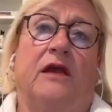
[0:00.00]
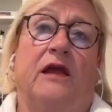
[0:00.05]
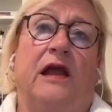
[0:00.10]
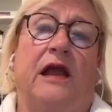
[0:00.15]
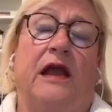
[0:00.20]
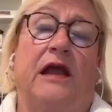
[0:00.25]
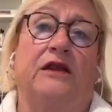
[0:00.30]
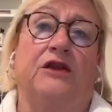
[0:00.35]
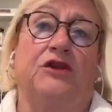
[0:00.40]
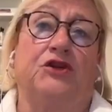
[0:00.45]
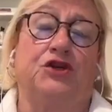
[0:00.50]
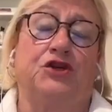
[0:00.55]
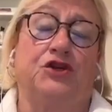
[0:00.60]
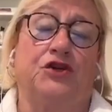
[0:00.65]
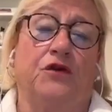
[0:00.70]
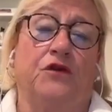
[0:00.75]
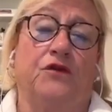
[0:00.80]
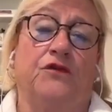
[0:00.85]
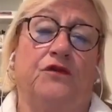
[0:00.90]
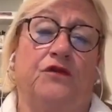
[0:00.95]
And it
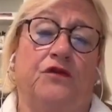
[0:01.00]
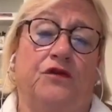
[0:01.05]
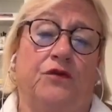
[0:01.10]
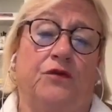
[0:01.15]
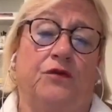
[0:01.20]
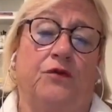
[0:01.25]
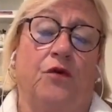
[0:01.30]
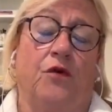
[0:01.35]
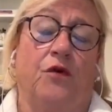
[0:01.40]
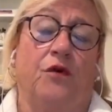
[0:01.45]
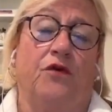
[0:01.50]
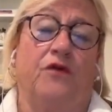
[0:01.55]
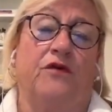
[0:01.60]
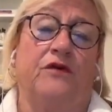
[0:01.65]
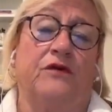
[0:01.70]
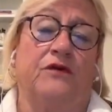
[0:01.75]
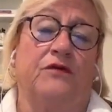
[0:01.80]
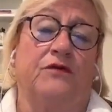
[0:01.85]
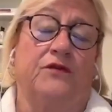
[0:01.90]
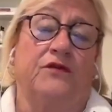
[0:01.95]
shows you all the
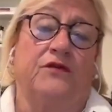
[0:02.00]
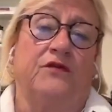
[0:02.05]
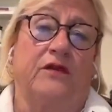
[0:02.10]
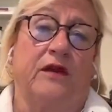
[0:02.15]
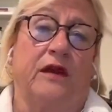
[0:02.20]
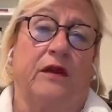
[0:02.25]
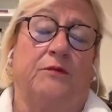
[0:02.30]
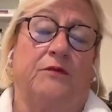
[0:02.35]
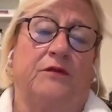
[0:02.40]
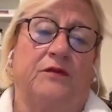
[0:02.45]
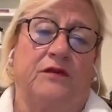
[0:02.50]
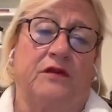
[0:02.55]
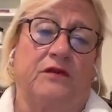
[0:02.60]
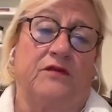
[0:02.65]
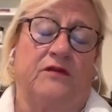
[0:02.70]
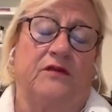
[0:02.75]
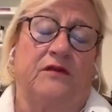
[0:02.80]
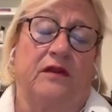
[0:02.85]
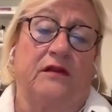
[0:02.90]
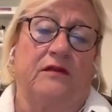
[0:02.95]
different steps that
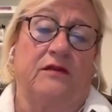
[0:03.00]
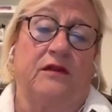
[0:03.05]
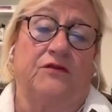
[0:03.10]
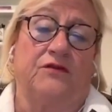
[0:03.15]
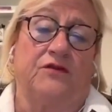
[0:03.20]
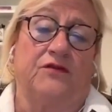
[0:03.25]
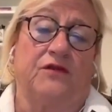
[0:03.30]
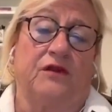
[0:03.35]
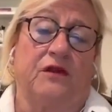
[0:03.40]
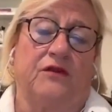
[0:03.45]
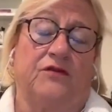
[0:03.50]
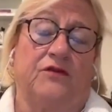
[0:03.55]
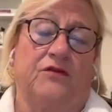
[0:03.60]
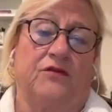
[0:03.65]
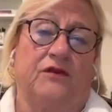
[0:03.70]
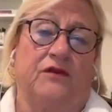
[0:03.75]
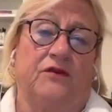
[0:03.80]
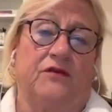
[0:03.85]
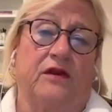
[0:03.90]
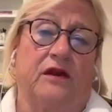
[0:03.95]
state legislators
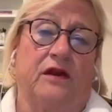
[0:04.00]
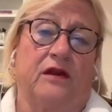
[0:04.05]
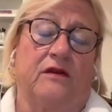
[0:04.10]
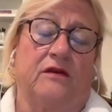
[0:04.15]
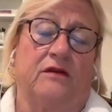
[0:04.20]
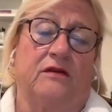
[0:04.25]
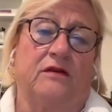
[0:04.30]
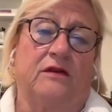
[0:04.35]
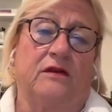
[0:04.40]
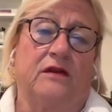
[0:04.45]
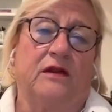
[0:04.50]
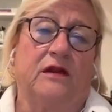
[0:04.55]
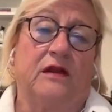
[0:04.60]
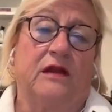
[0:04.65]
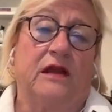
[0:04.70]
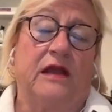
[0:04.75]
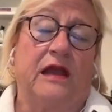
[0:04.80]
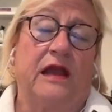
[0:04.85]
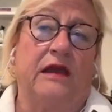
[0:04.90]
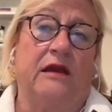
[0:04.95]
can take.
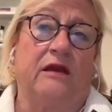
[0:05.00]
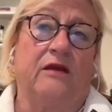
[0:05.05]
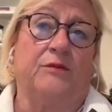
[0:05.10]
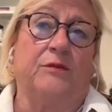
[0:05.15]
Yep. And I've